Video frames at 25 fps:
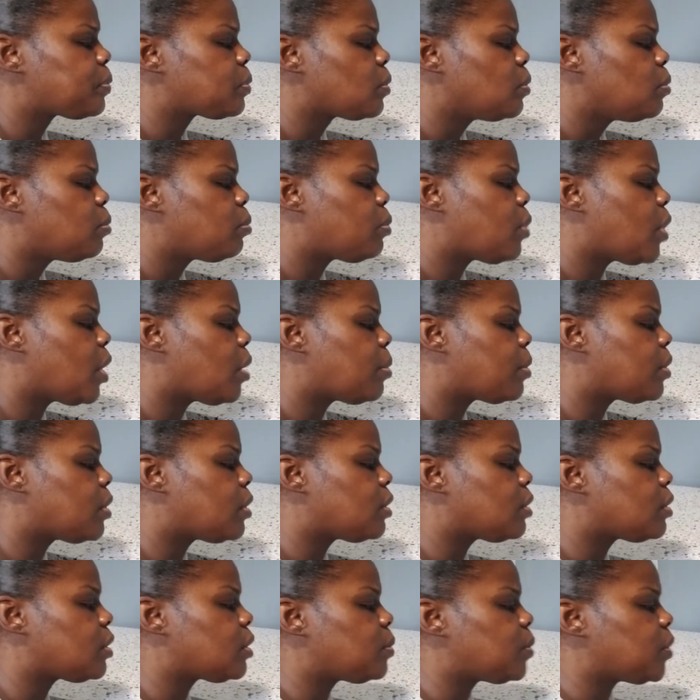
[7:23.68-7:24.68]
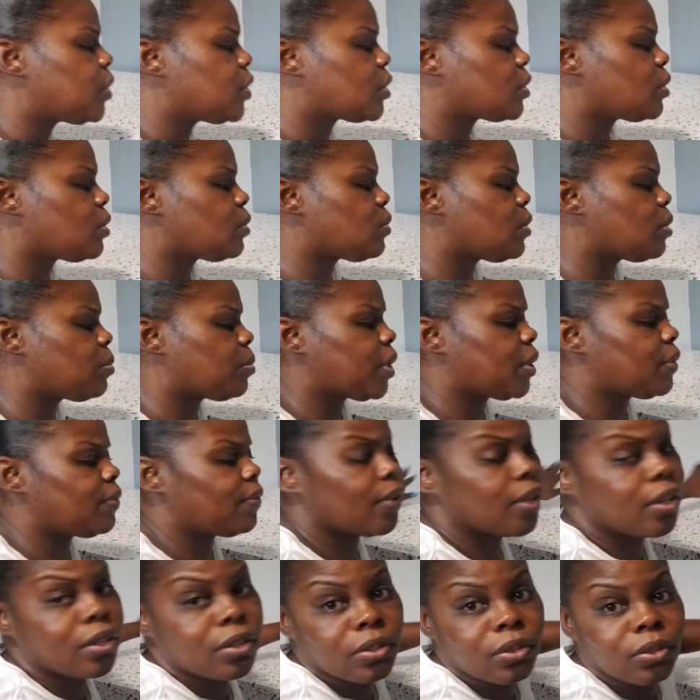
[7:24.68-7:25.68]
bubbles. I'm just going to run my
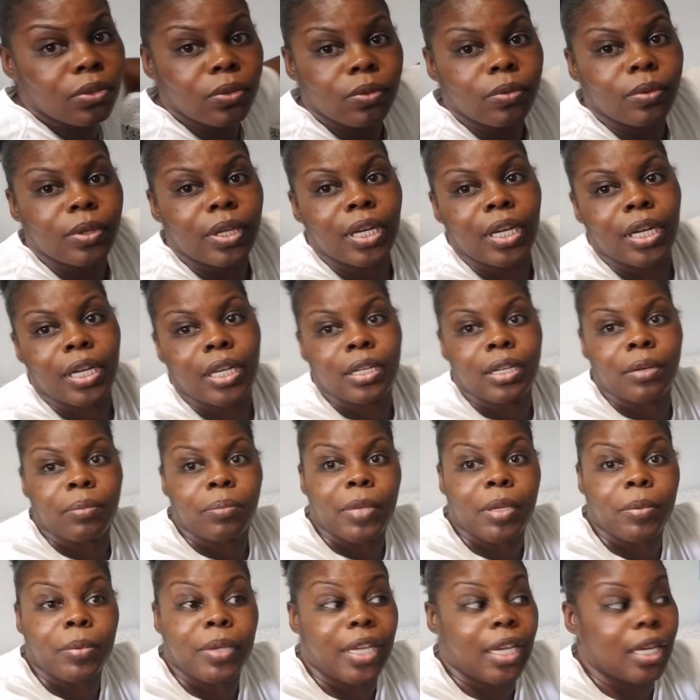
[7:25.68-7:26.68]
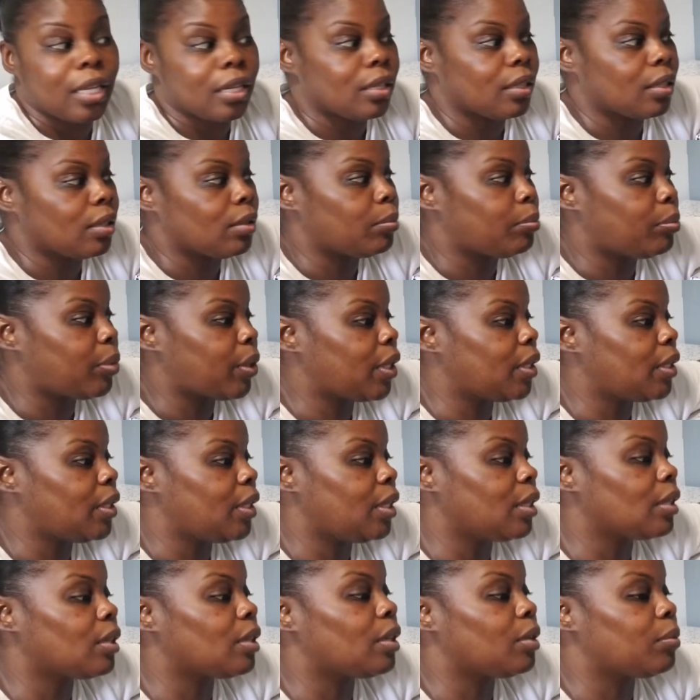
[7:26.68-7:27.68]
finger through it, maybe get a little pin
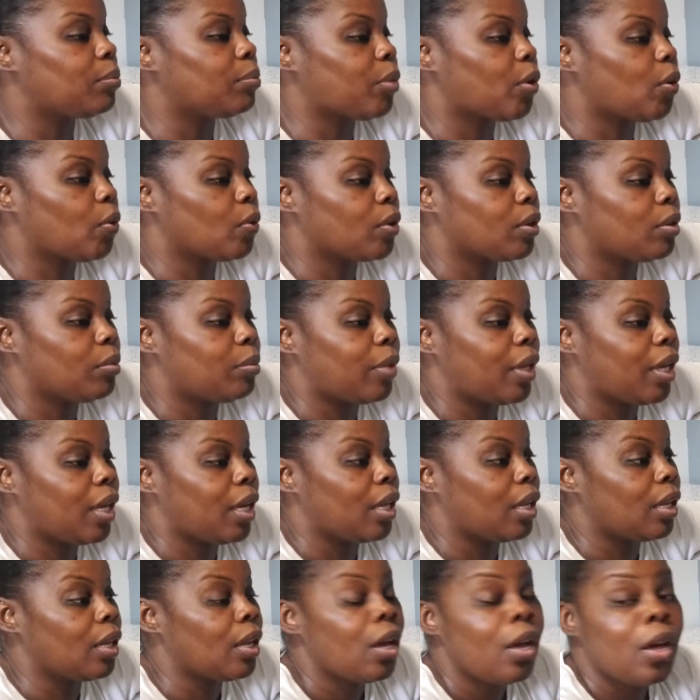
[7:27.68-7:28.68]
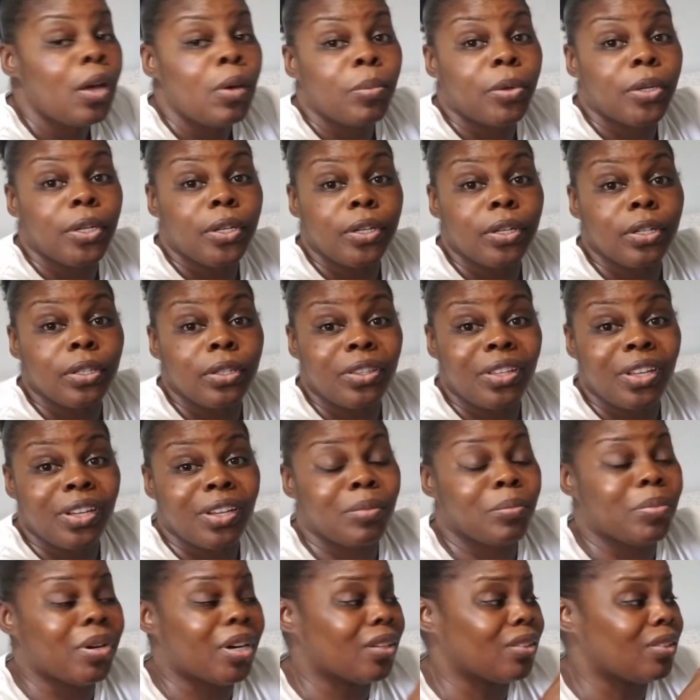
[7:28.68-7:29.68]
needle and poke them in. But the good thing
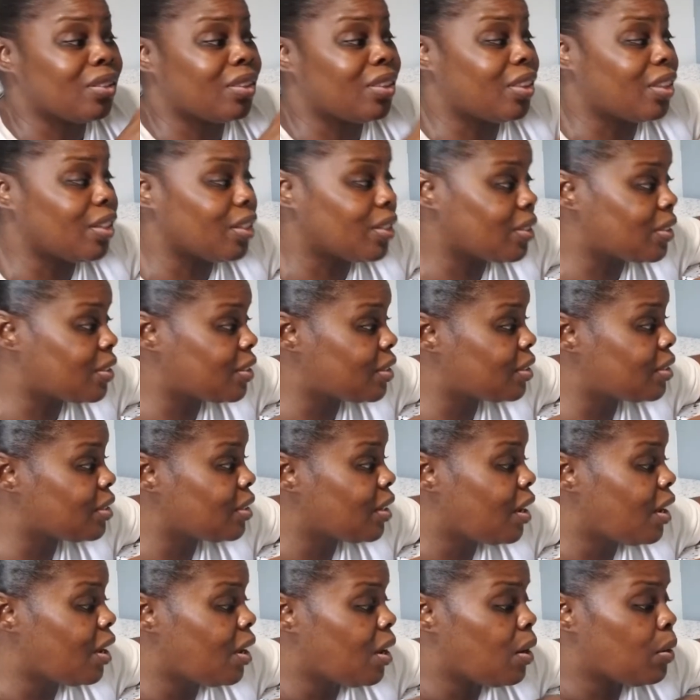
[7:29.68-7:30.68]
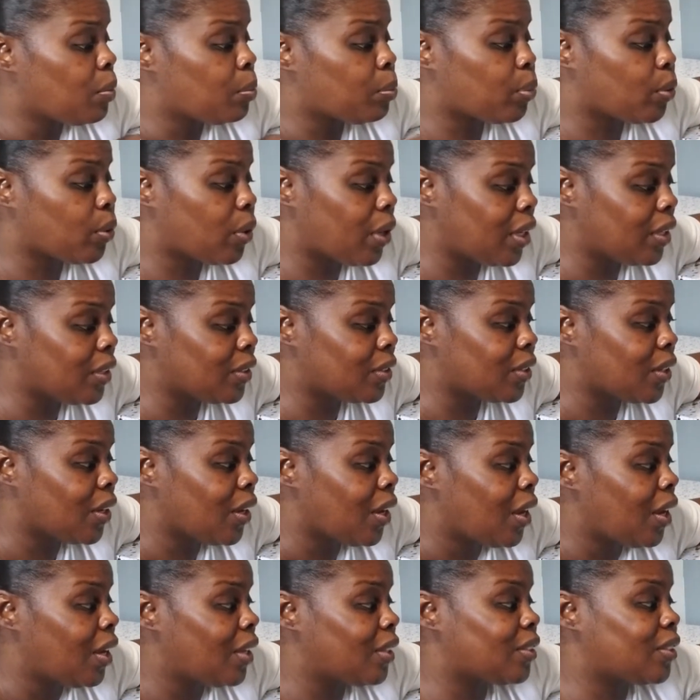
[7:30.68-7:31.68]
about this print
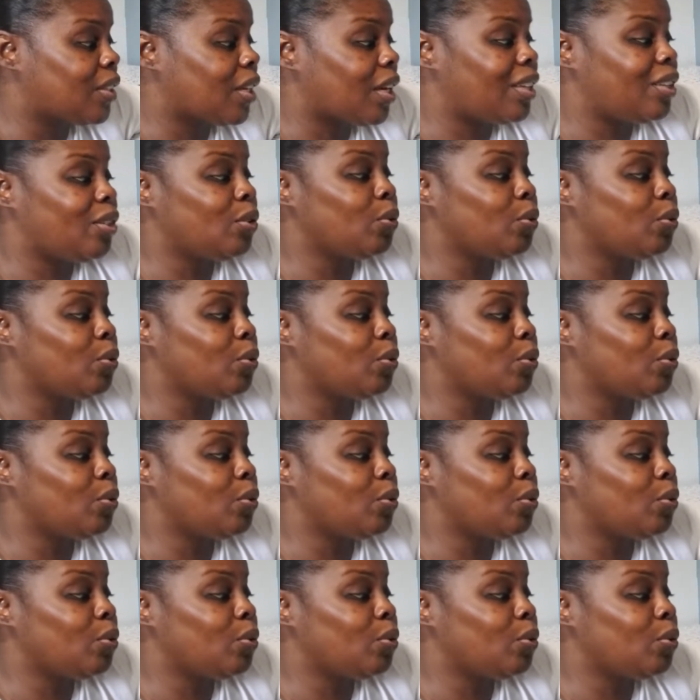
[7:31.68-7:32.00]
is that you